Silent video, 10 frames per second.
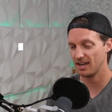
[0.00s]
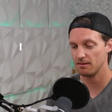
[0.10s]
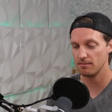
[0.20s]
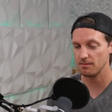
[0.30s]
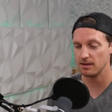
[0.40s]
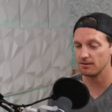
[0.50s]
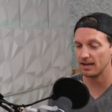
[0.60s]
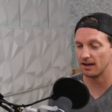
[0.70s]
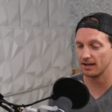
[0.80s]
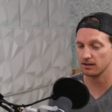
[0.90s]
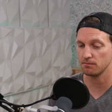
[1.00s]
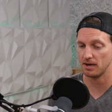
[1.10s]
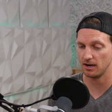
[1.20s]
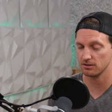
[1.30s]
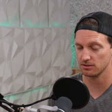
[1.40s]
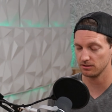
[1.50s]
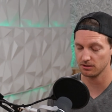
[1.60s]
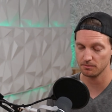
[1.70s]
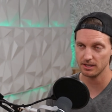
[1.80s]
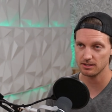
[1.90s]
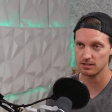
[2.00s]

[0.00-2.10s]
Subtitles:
and maybe even how that compares a little bit